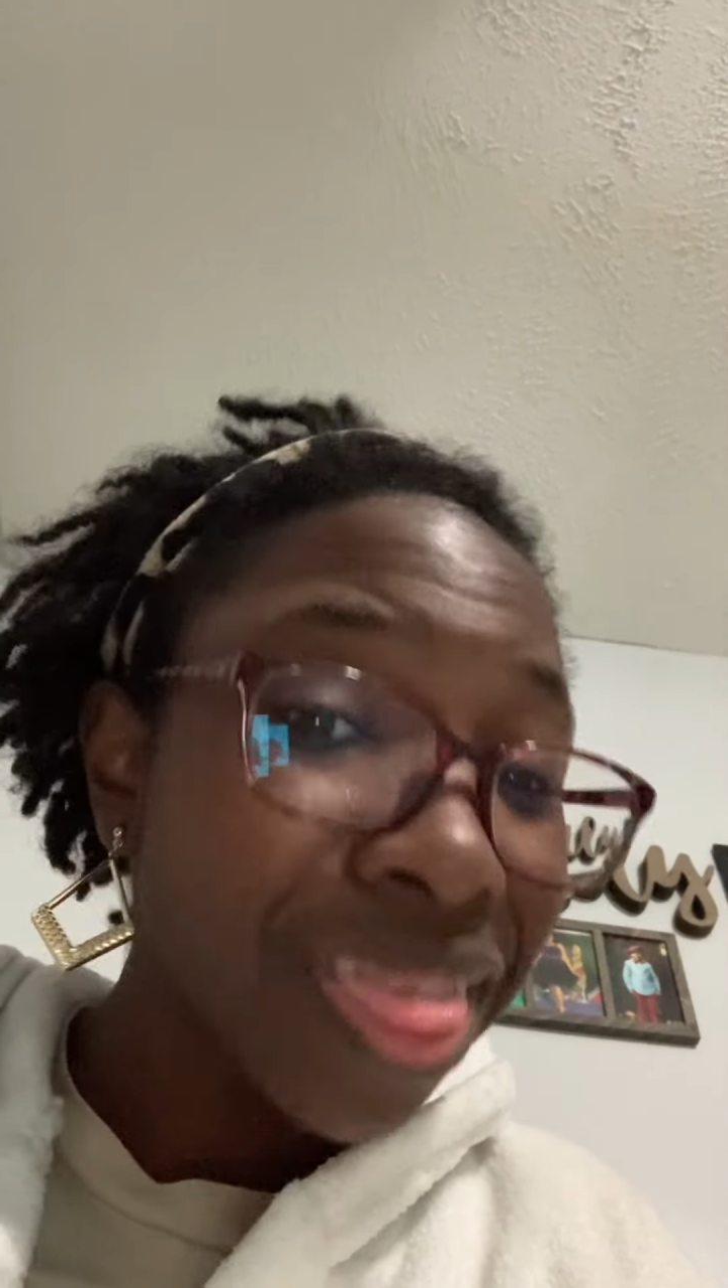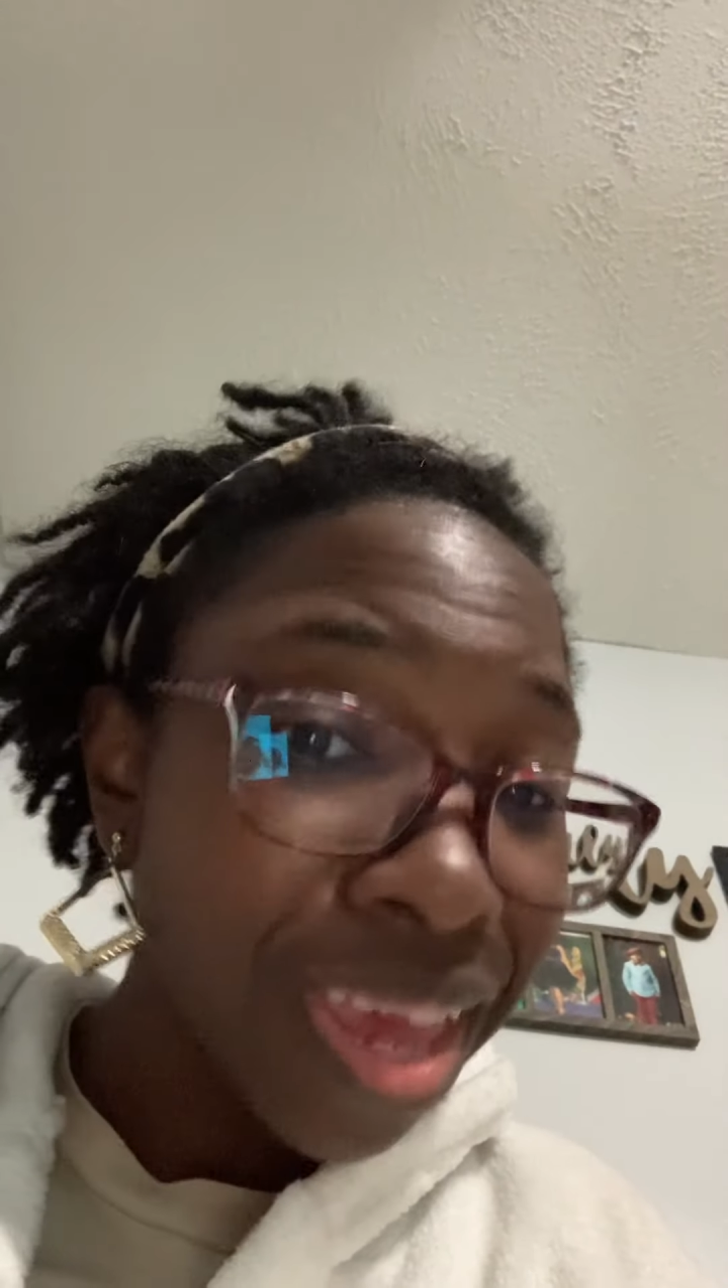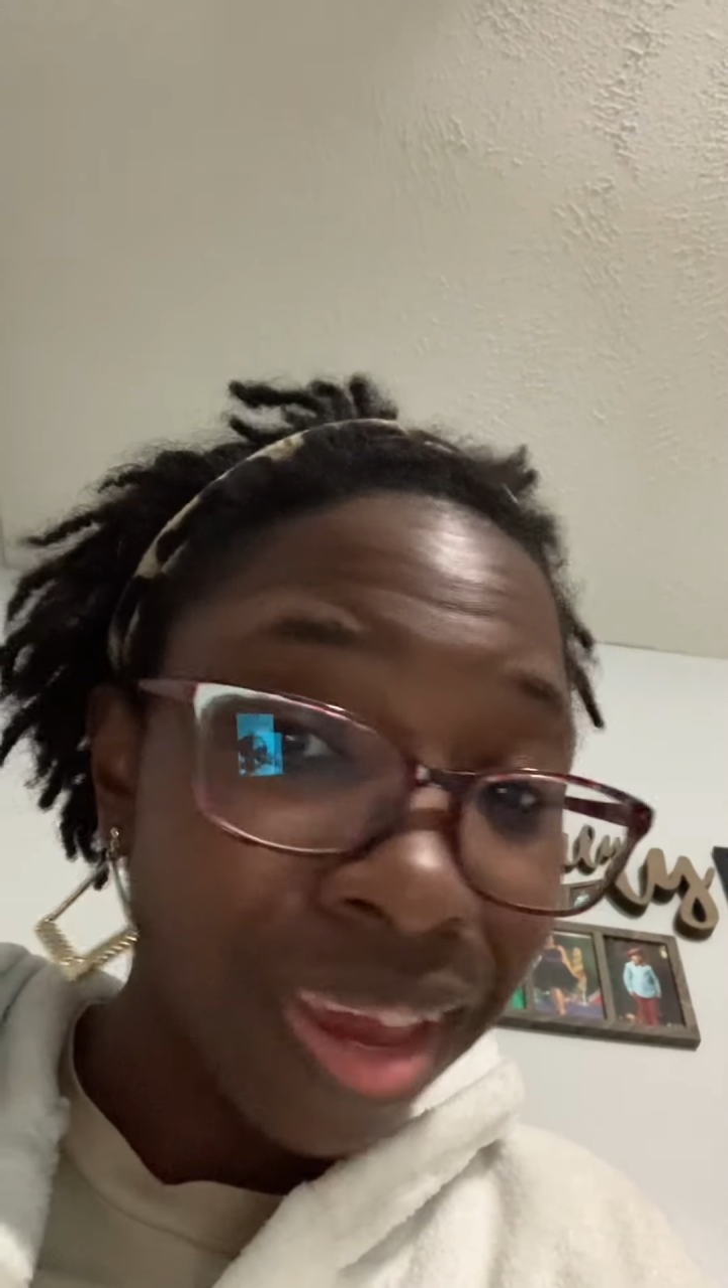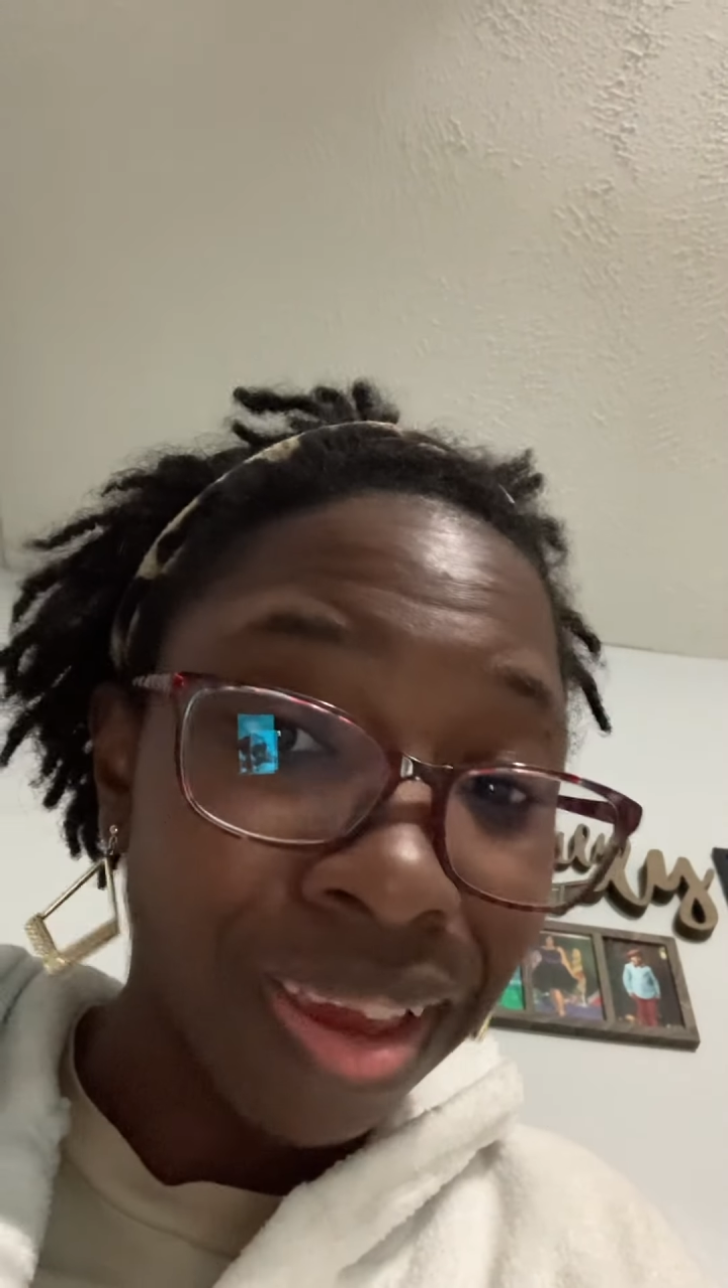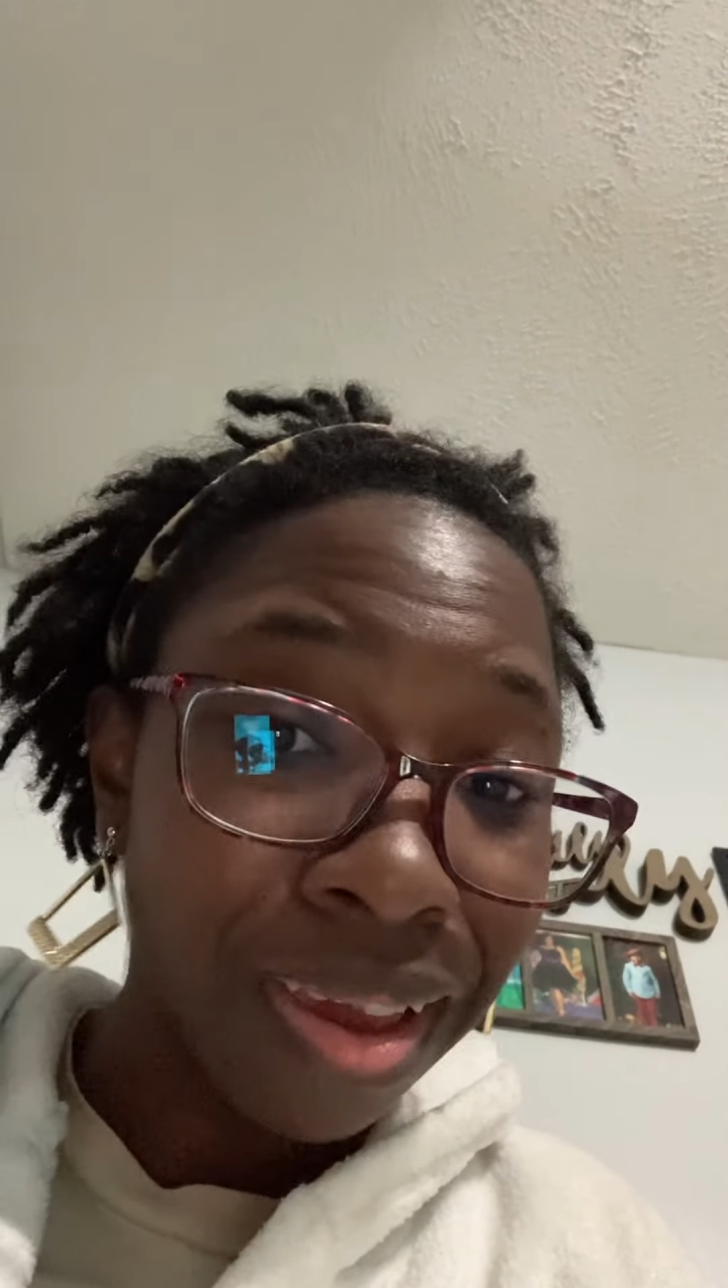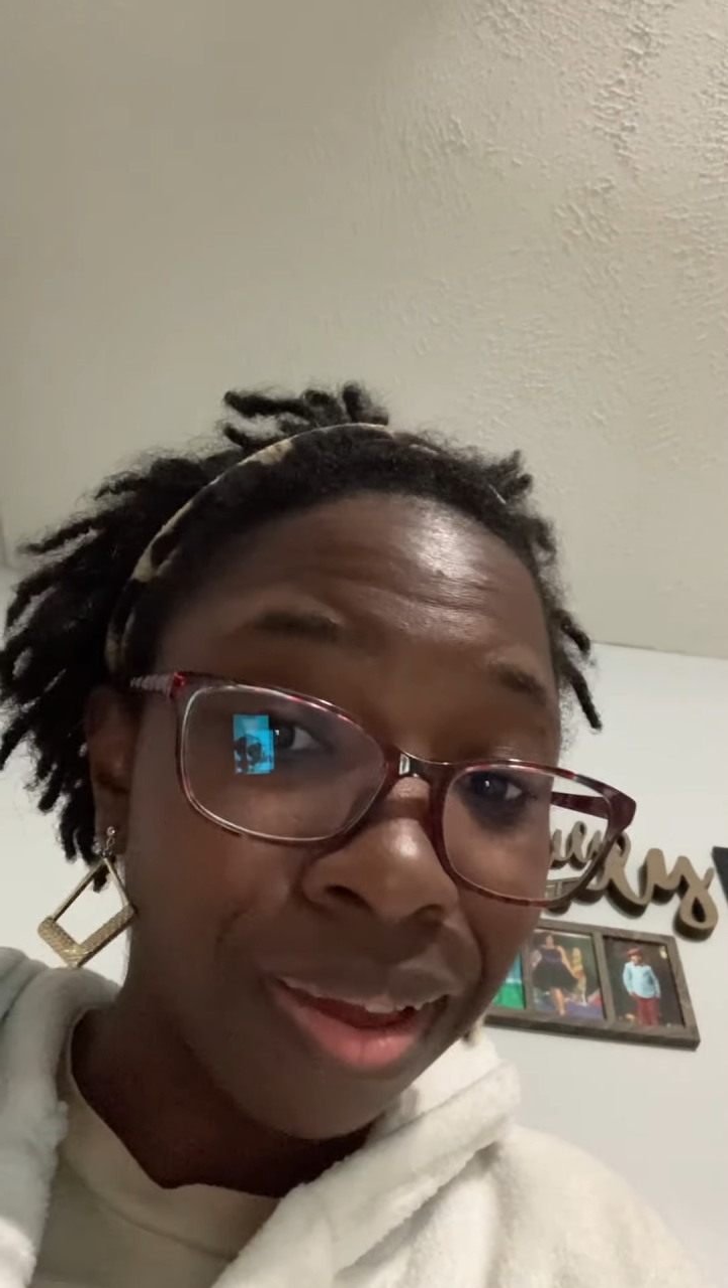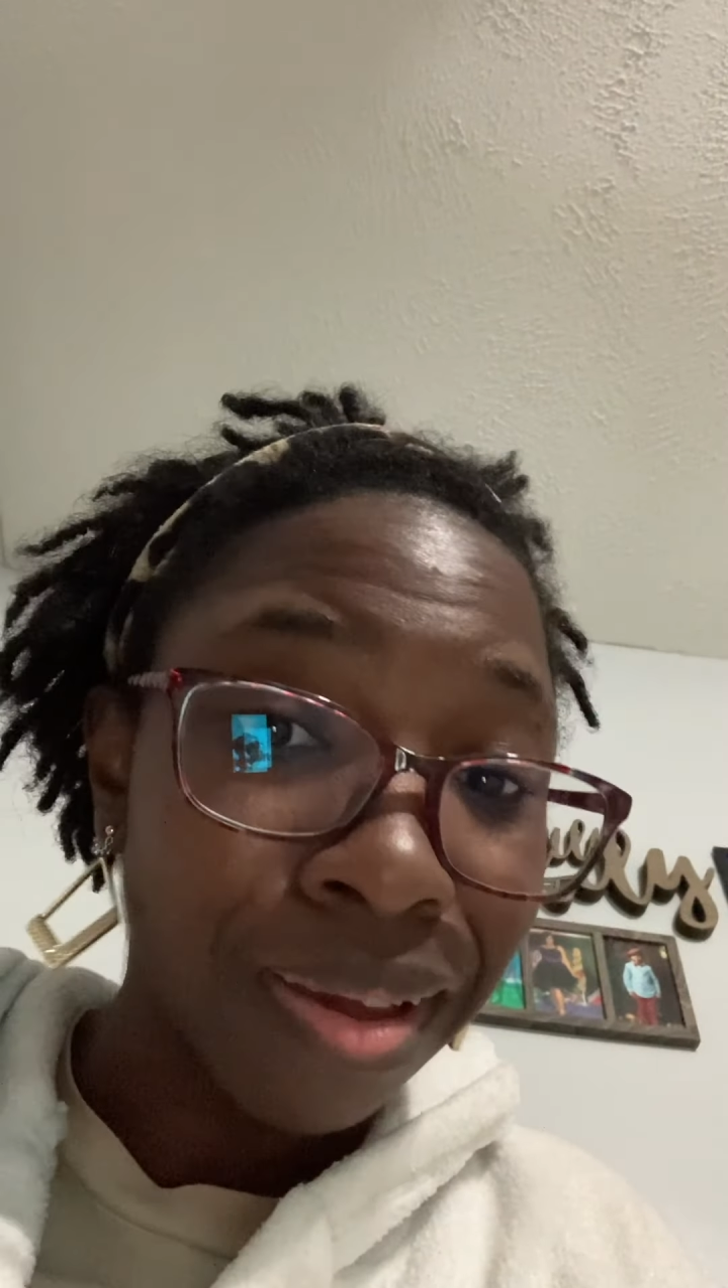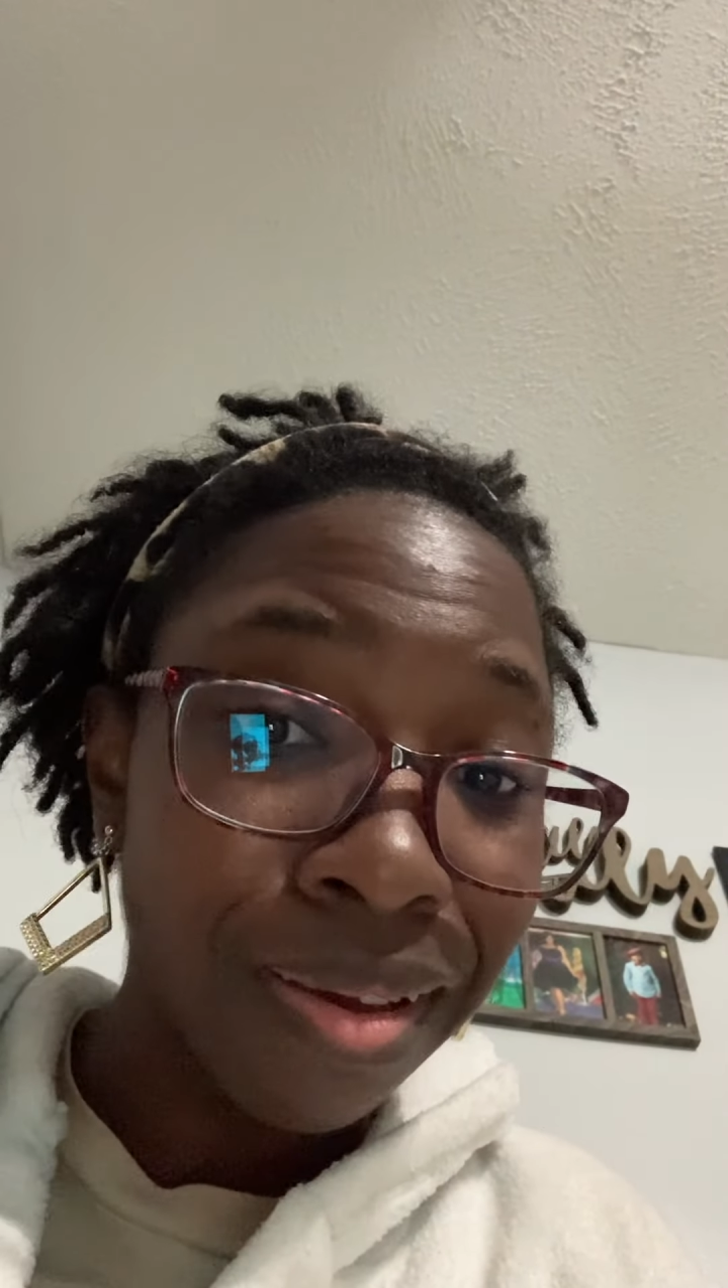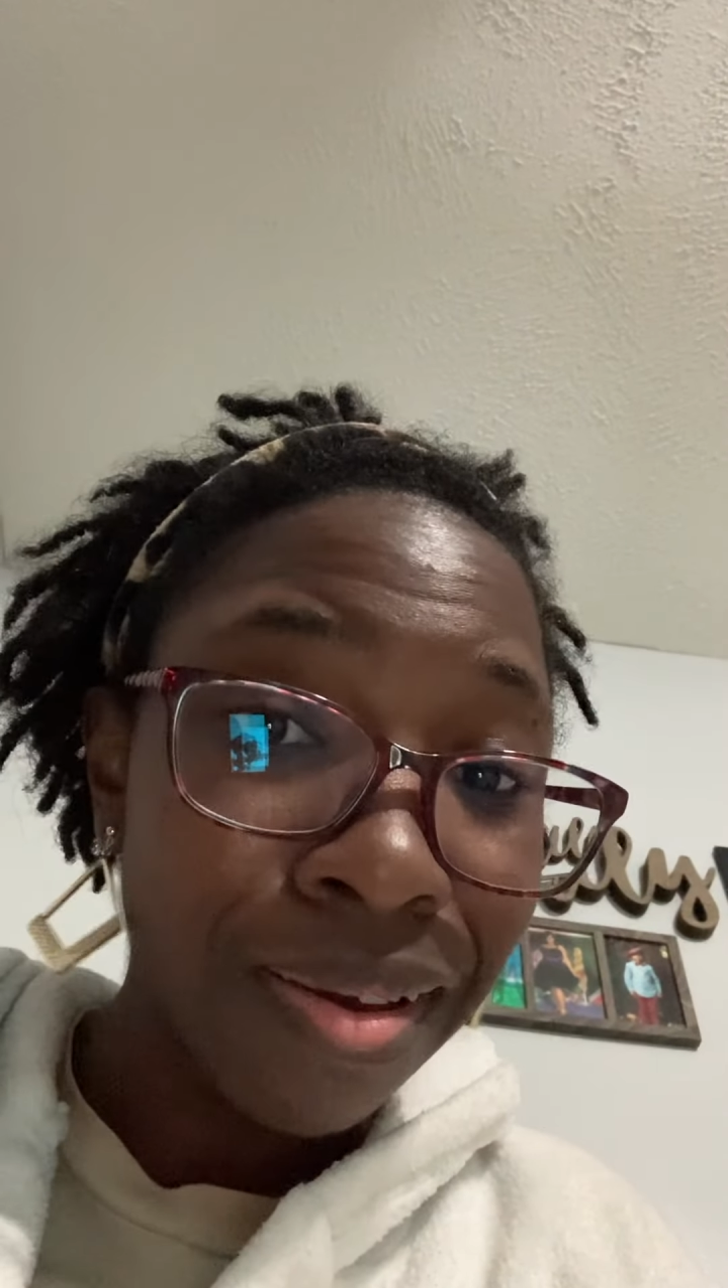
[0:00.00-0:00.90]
thing